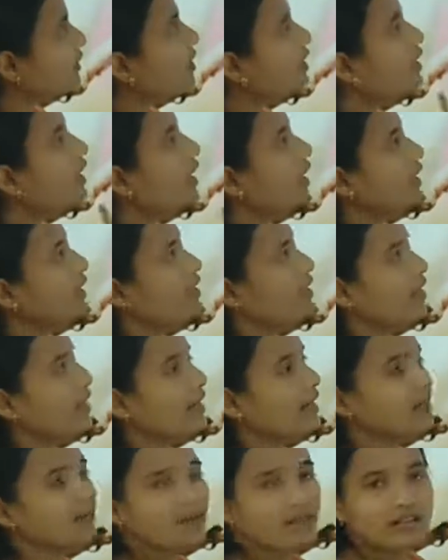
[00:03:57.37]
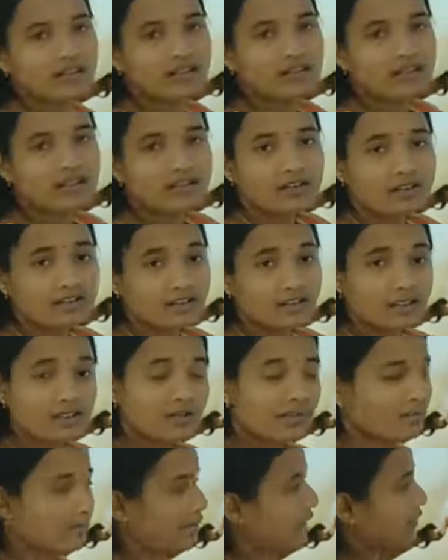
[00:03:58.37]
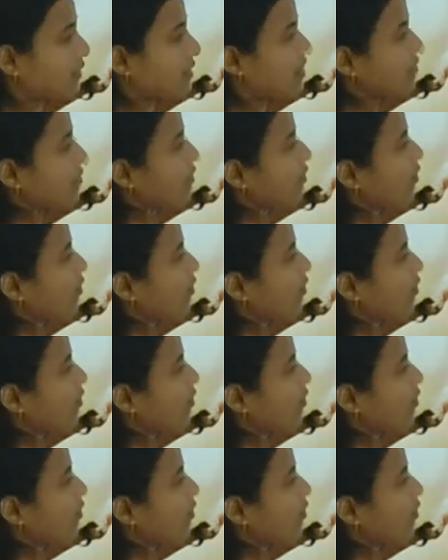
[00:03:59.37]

the alkaline earth metals.